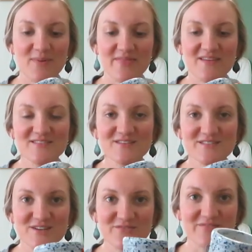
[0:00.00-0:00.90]
But these are
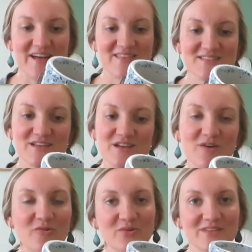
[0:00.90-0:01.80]
so fun. This could
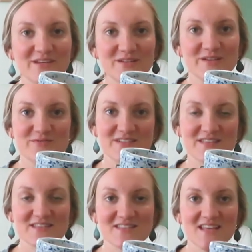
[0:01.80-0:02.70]
hold little
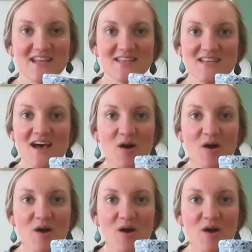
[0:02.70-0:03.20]
utensils in it,